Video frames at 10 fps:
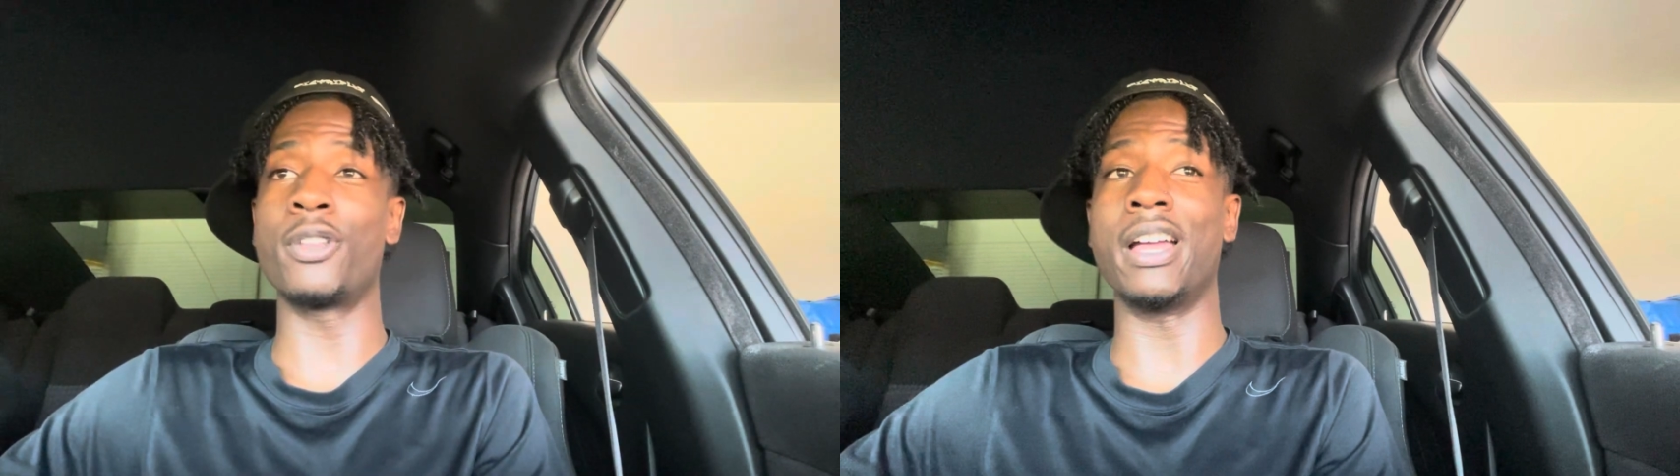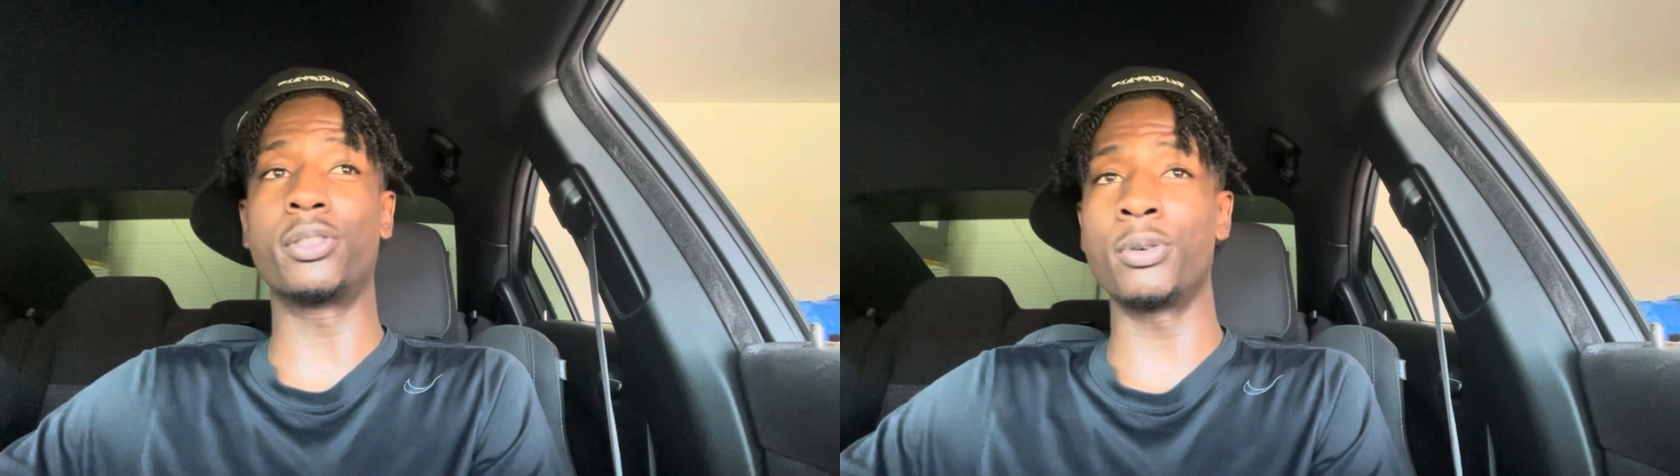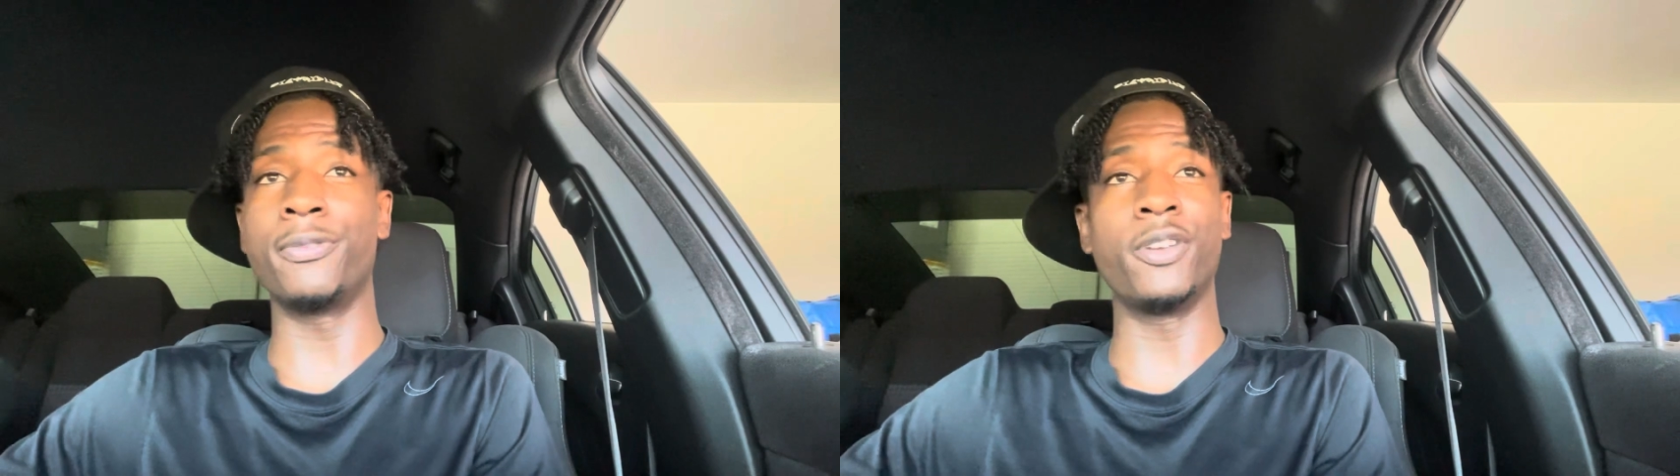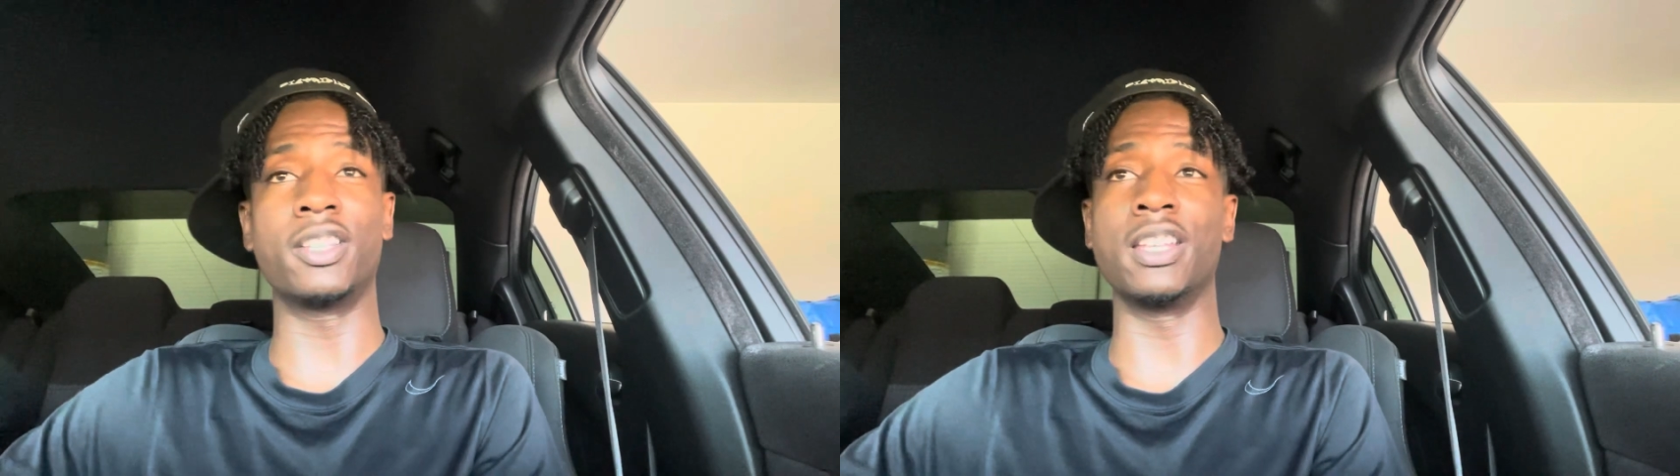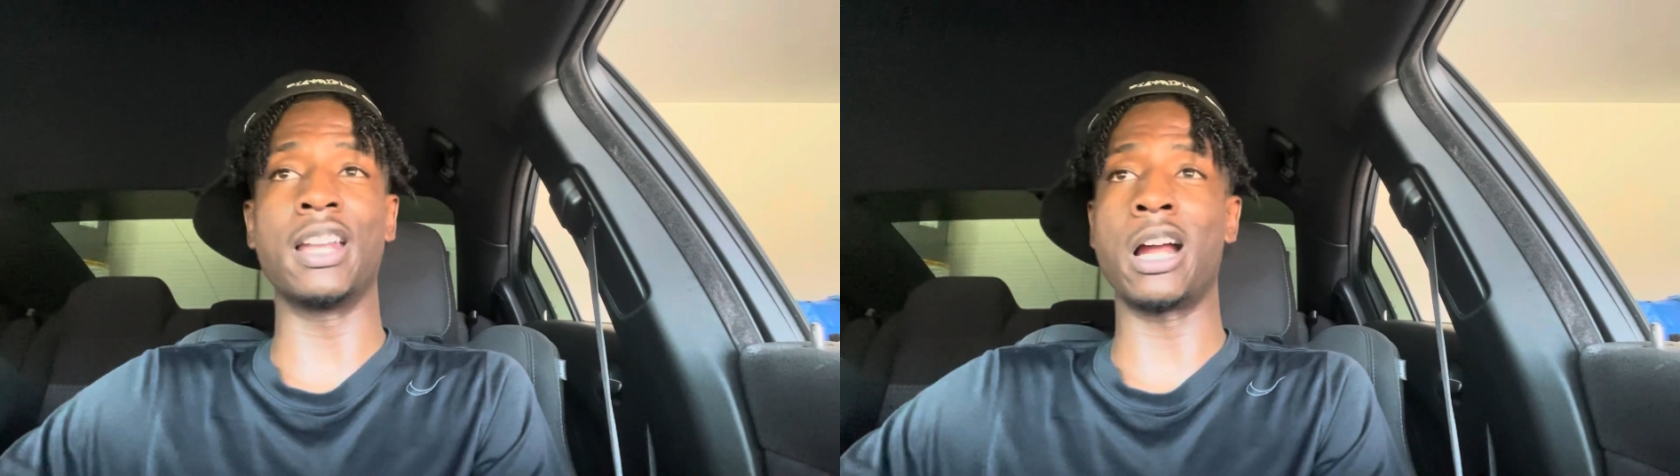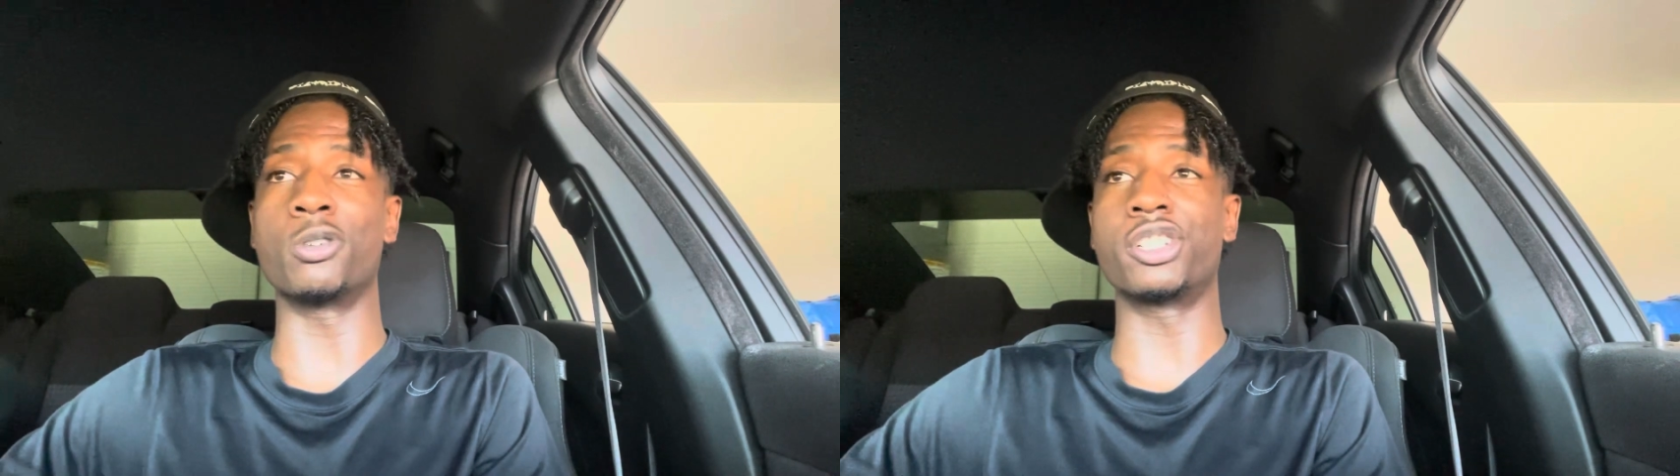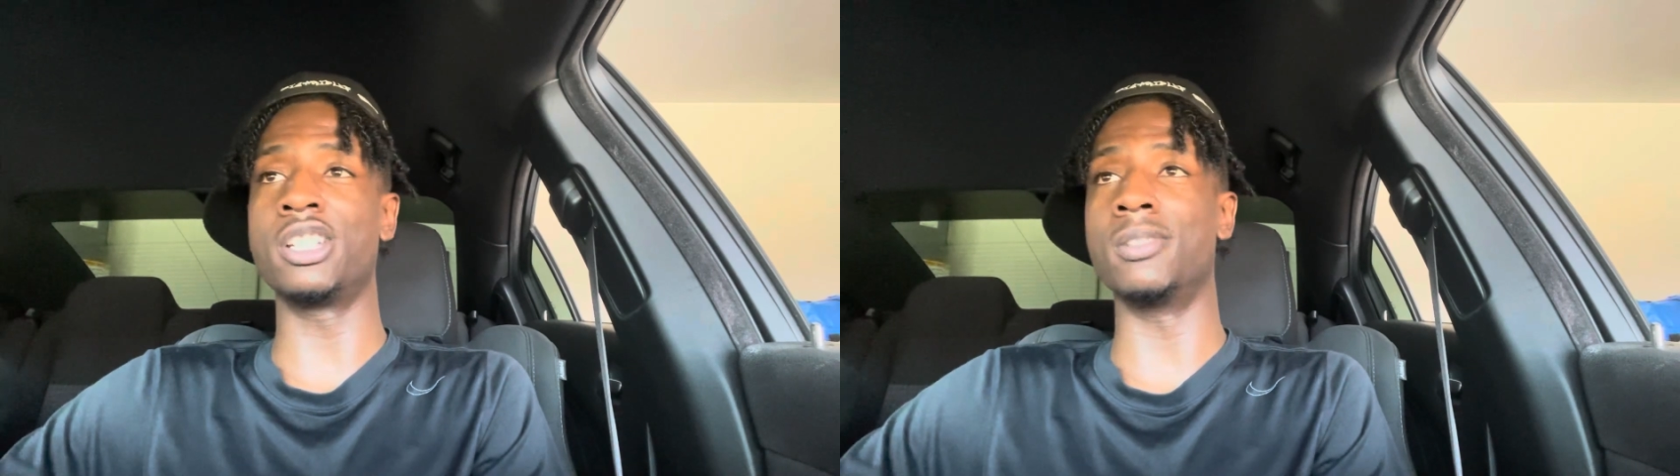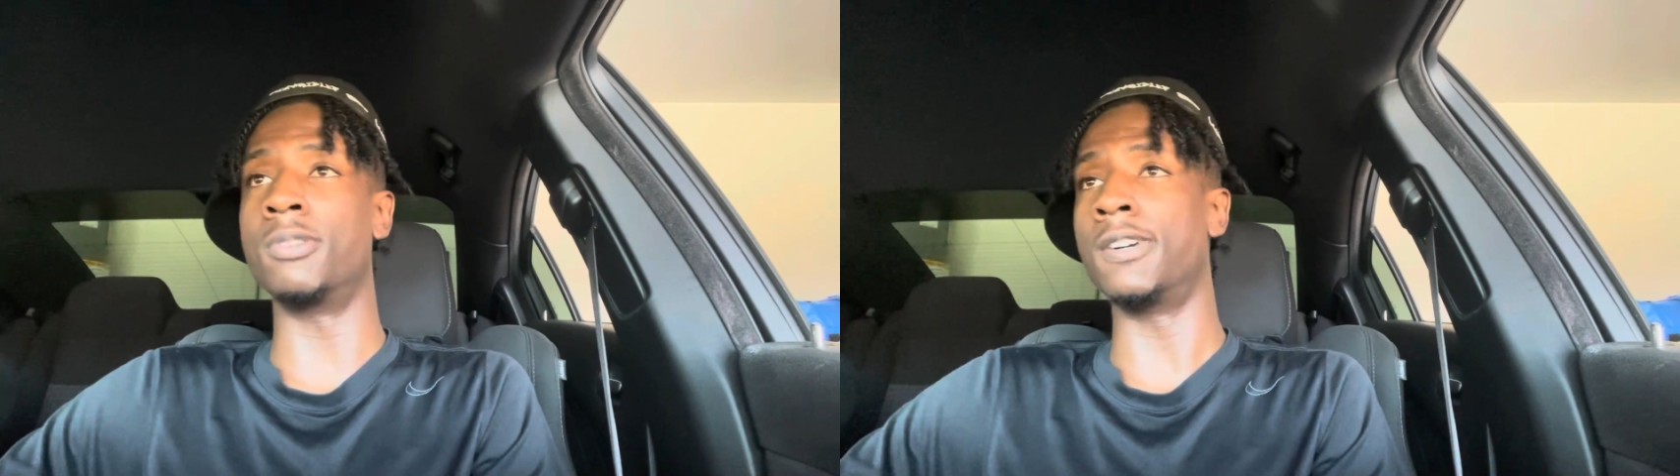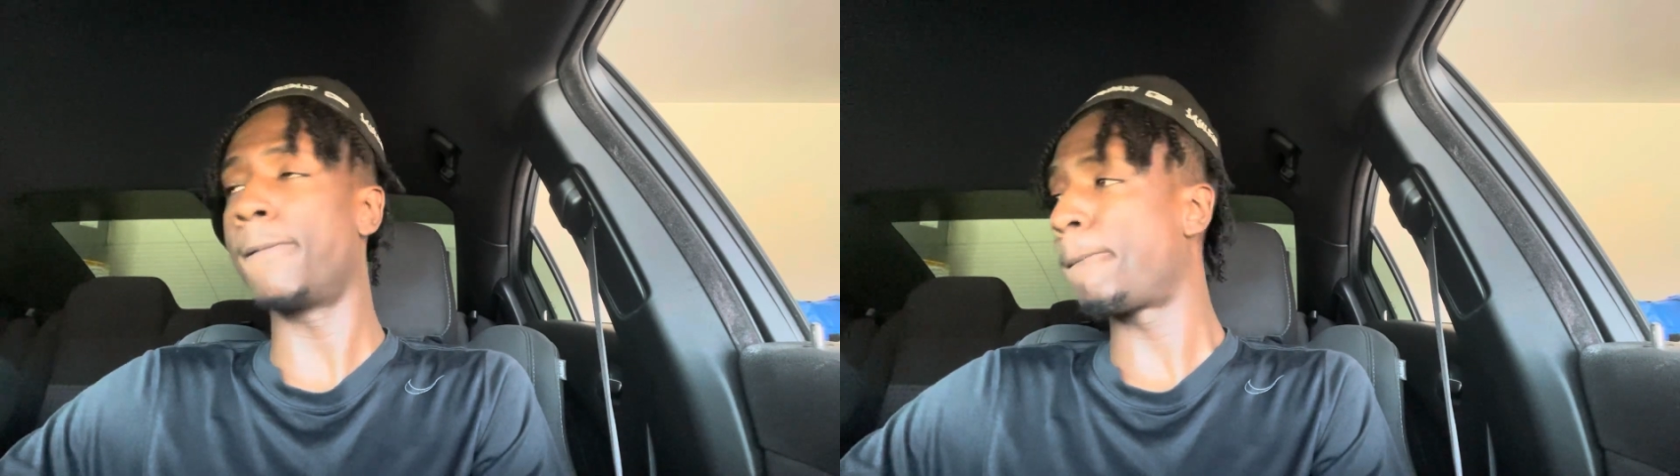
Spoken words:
that $350 an hour shit, bro.